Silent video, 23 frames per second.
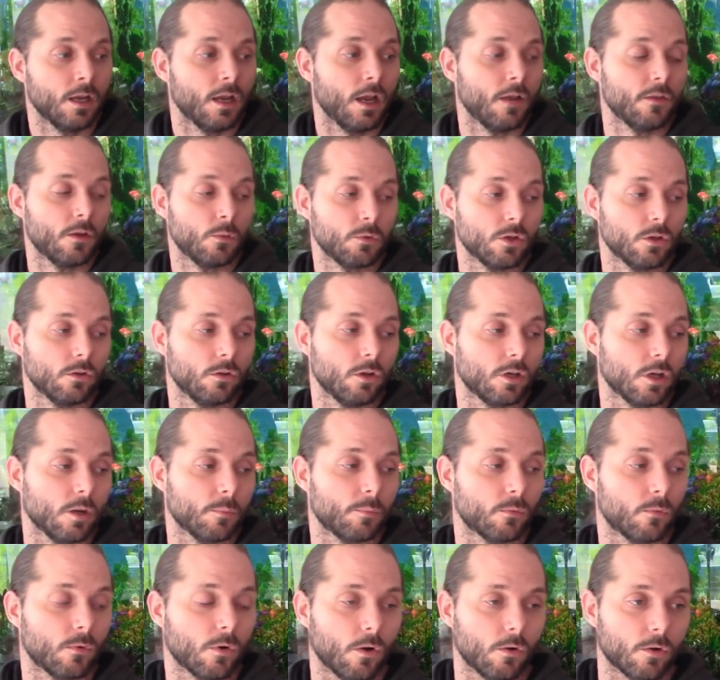And then when you look up
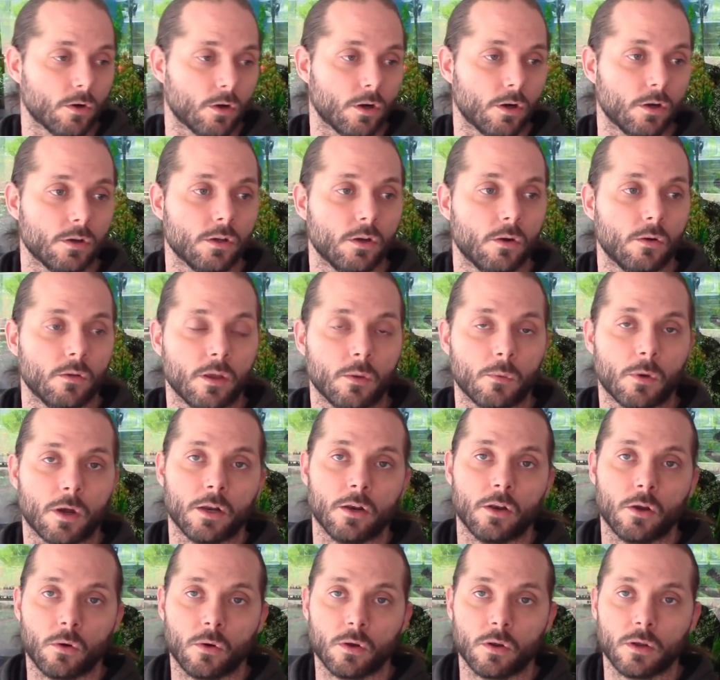a rotor, you know, they want to
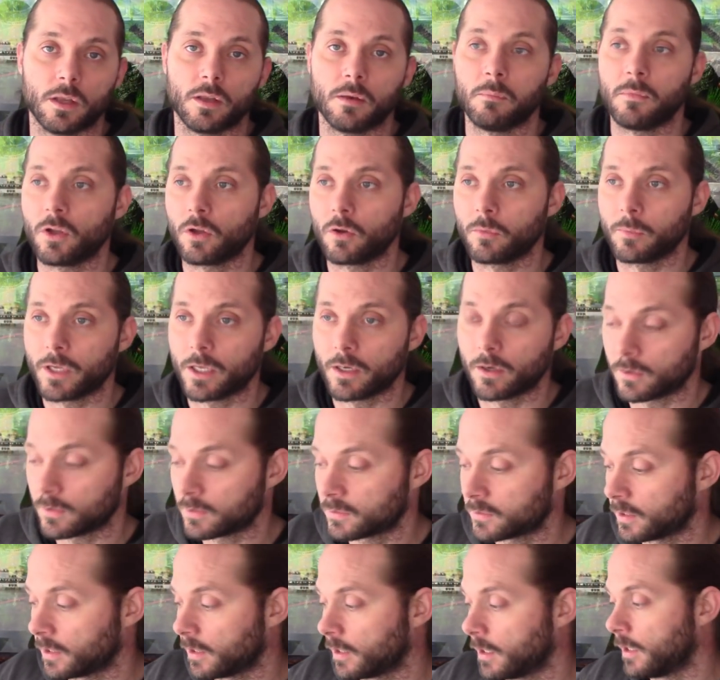know it in
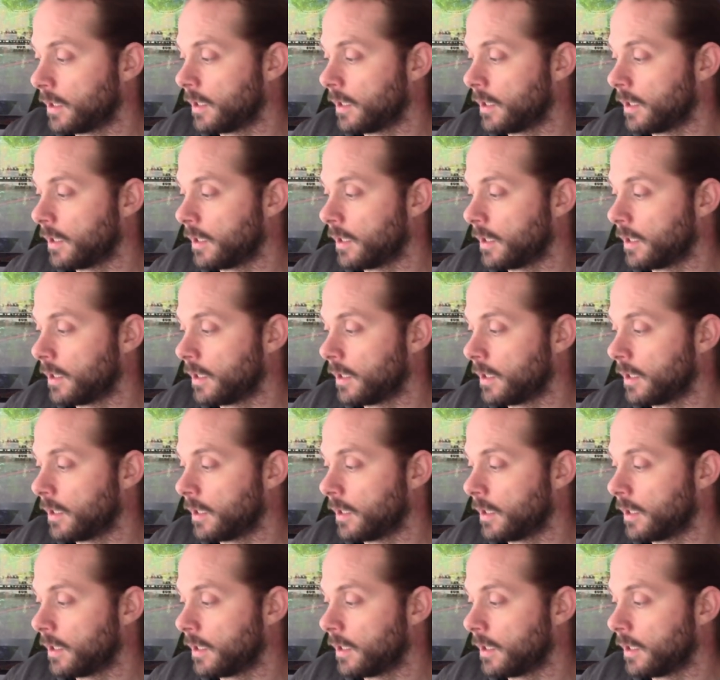millimeters.